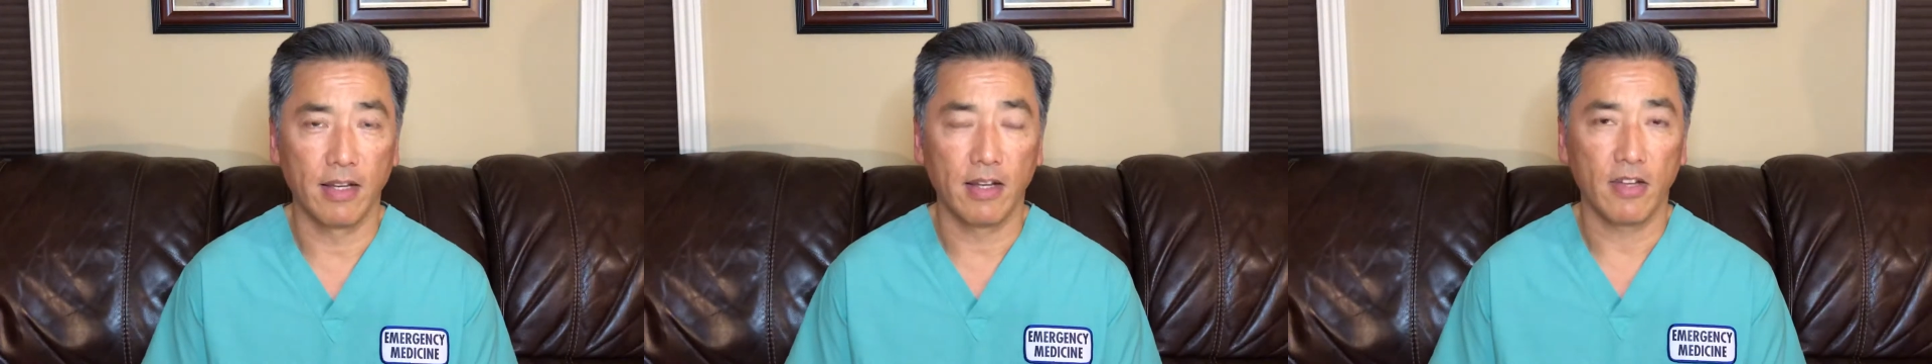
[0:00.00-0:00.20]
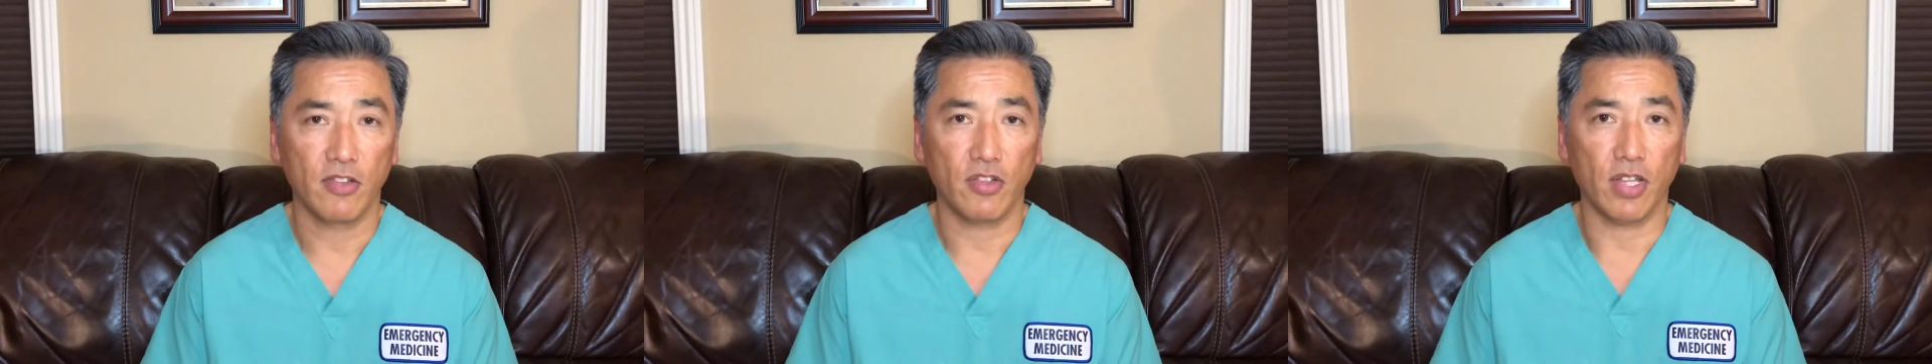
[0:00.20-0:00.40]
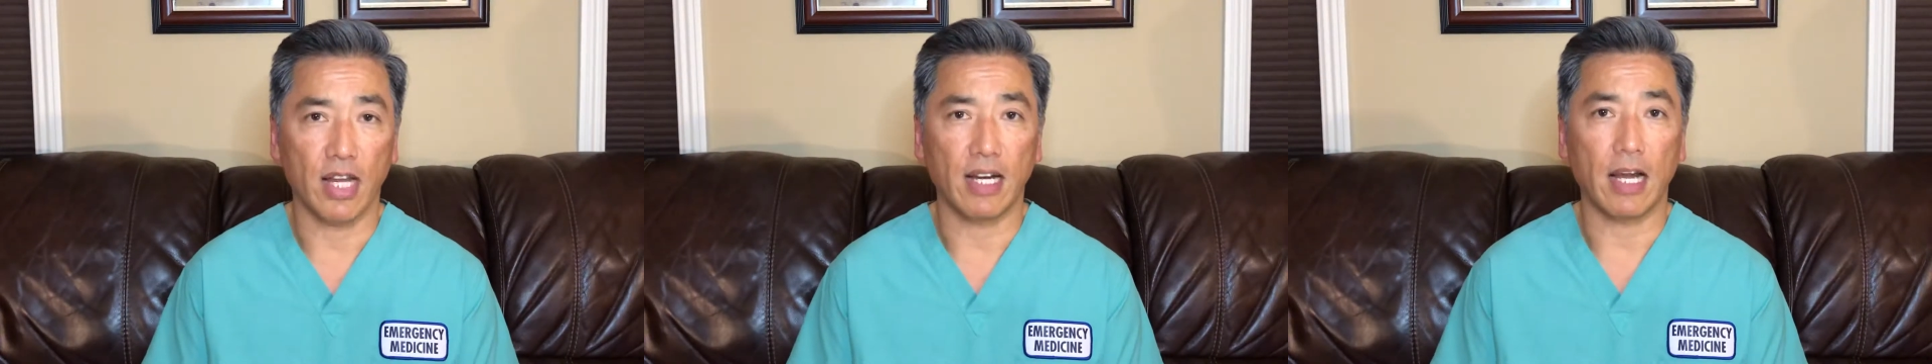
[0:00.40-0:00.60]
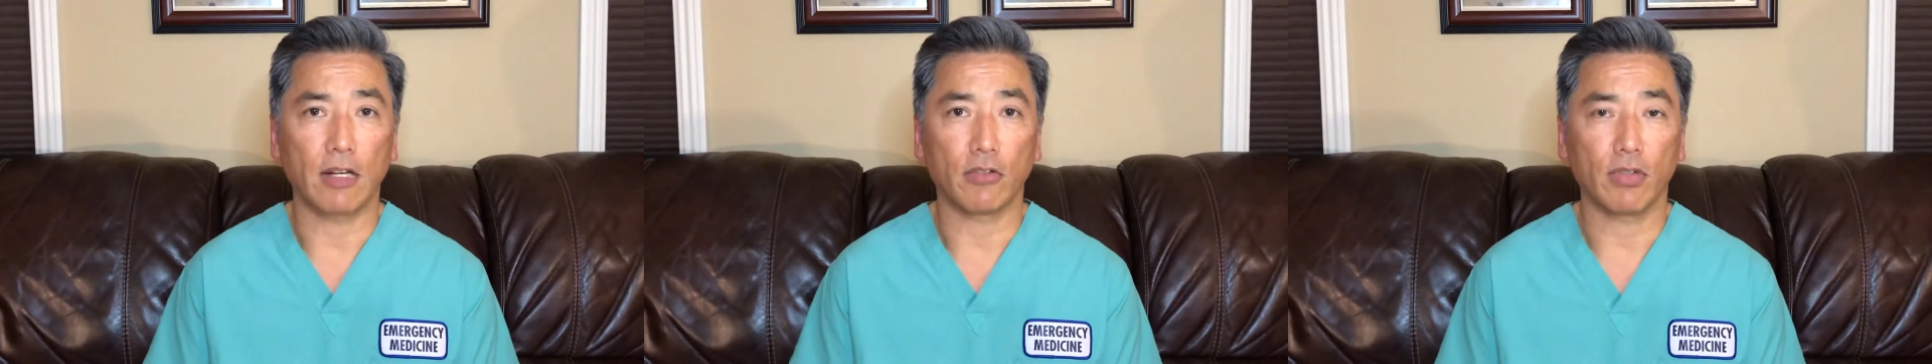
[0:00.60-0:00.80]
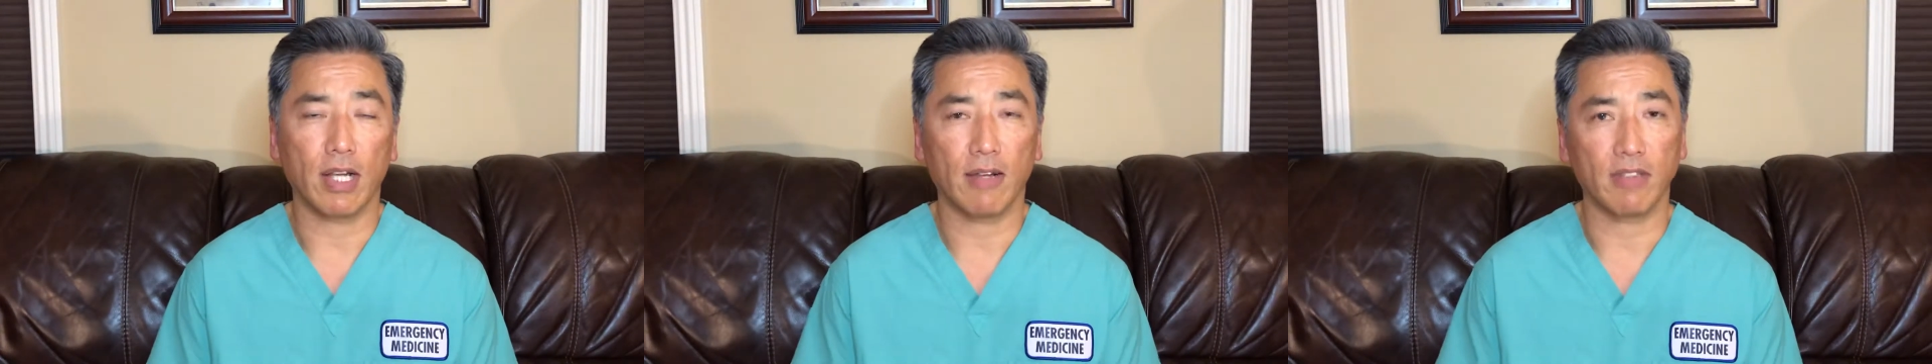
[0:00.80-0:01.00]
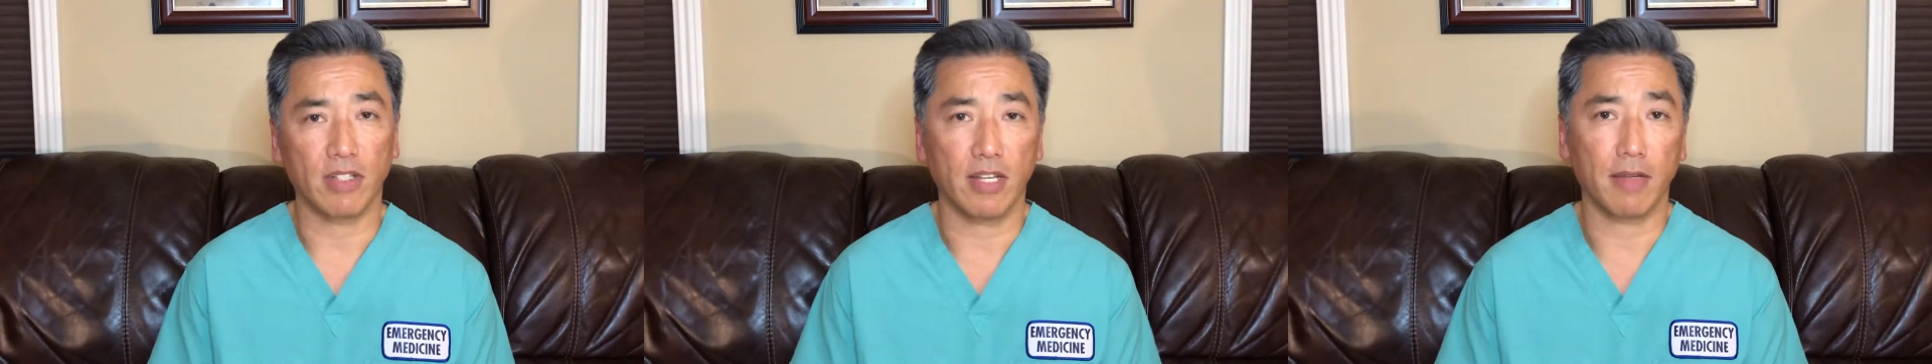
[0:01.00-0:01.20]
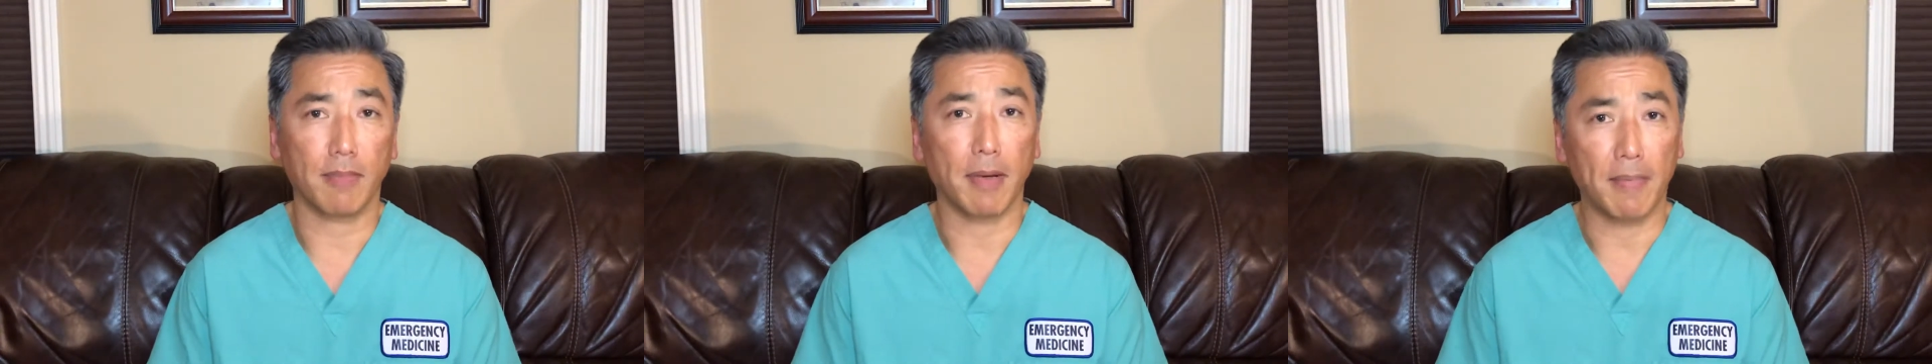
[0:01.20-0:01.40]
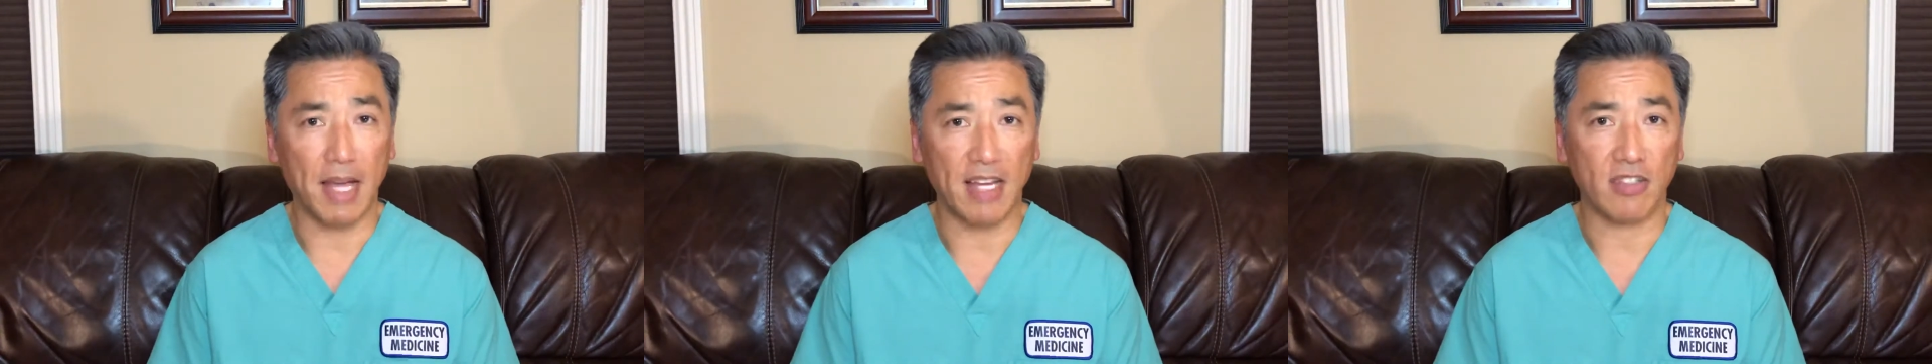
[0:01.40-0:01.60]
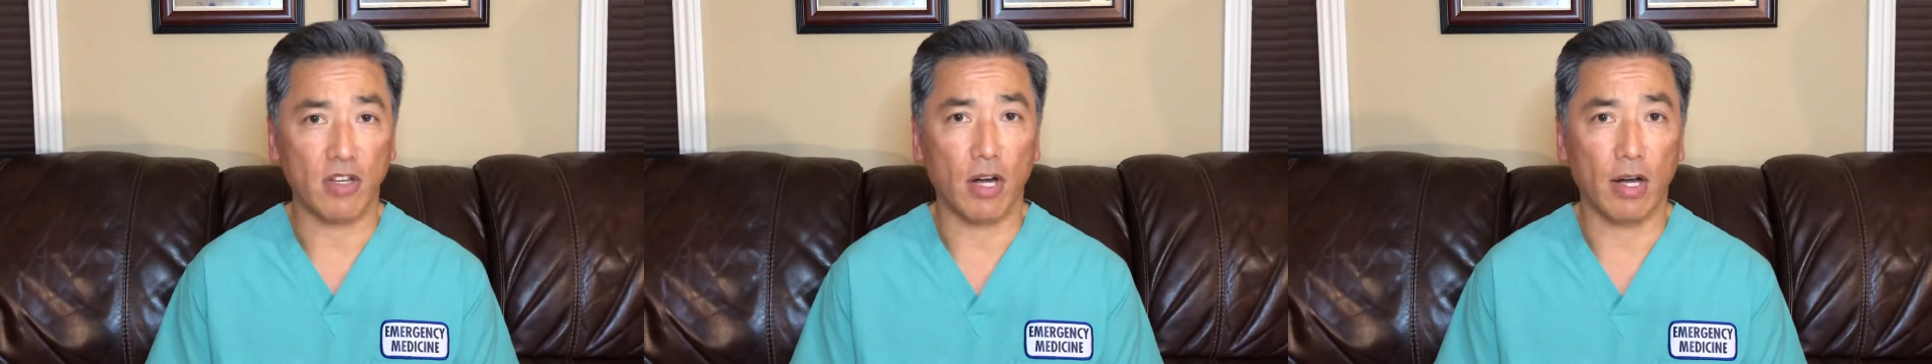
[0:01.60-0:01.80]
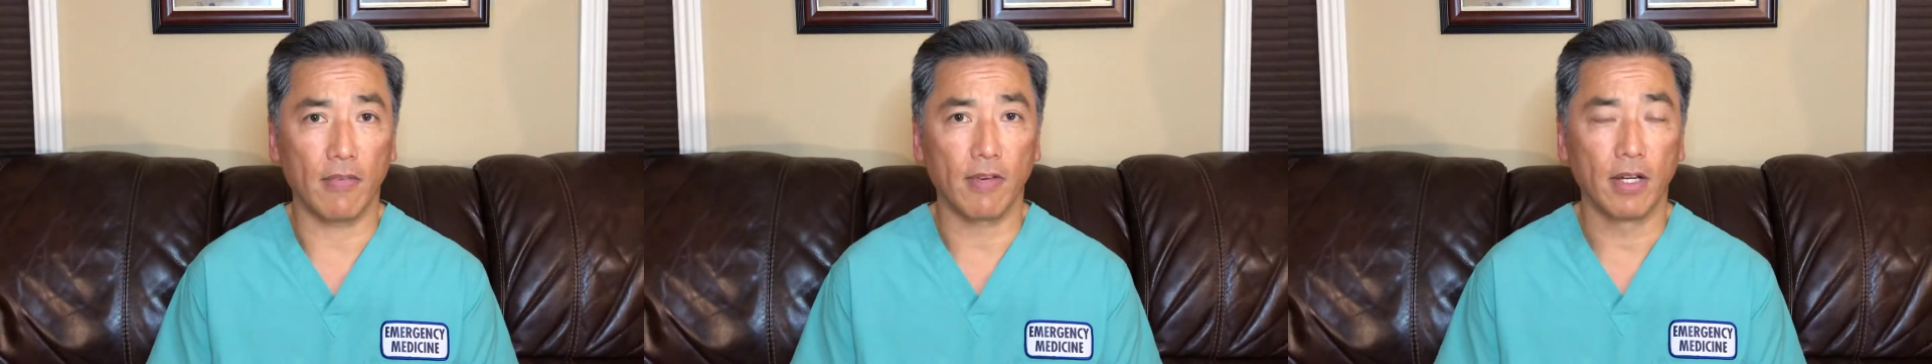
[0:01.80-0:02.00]
so that I don't have to take my mask
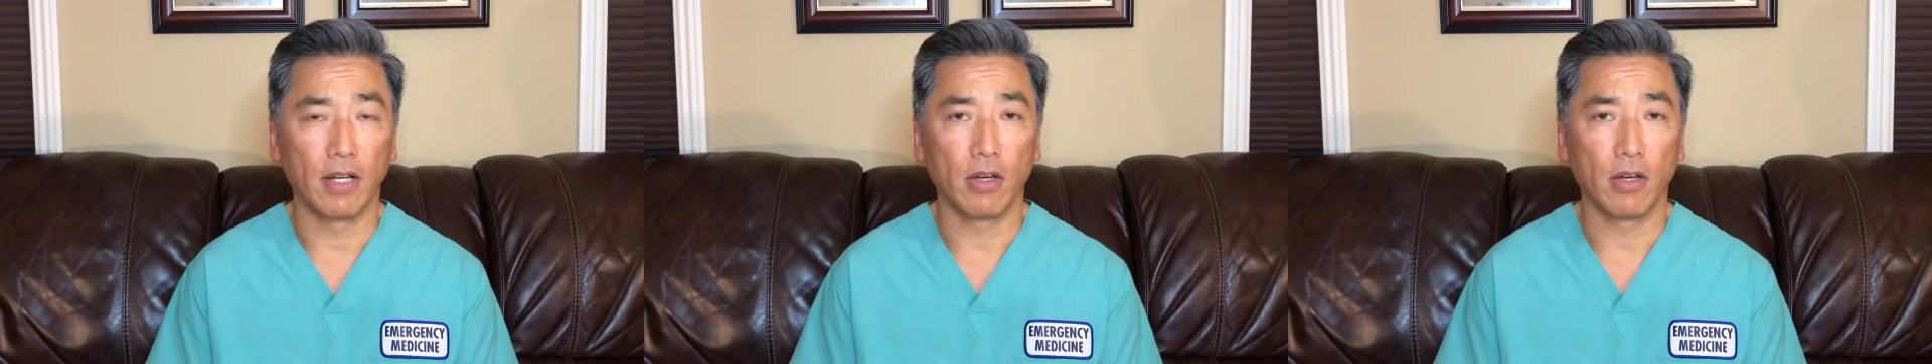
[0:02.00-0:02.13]
off